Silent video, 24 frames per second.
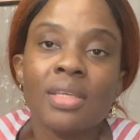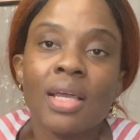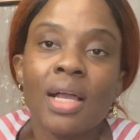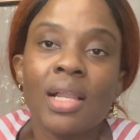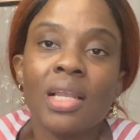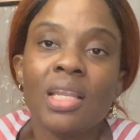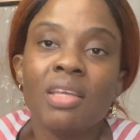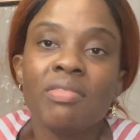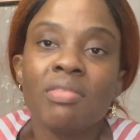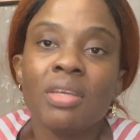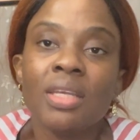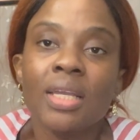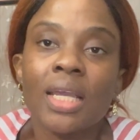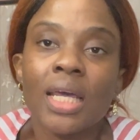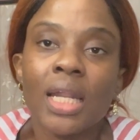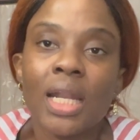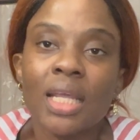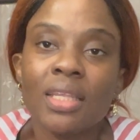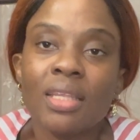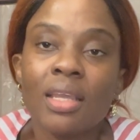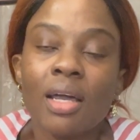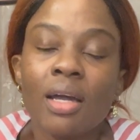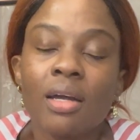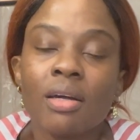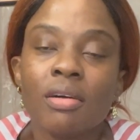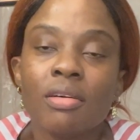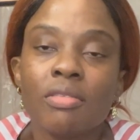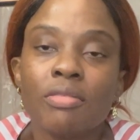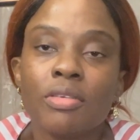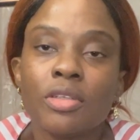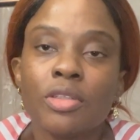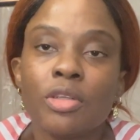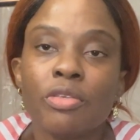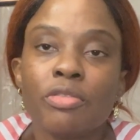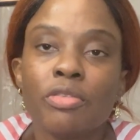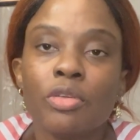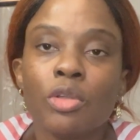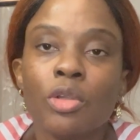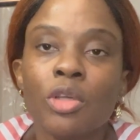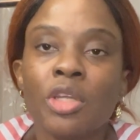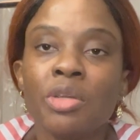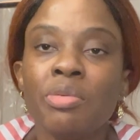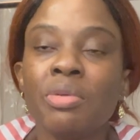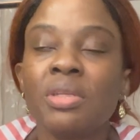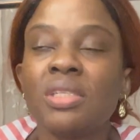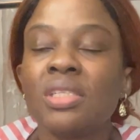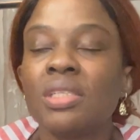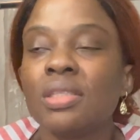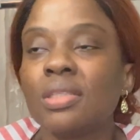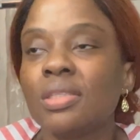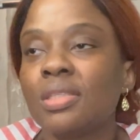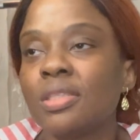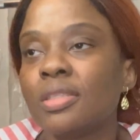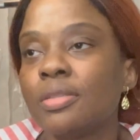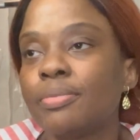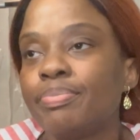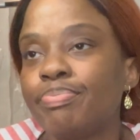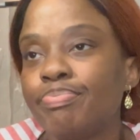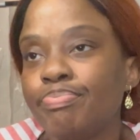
are leaving Canada for the following reasons.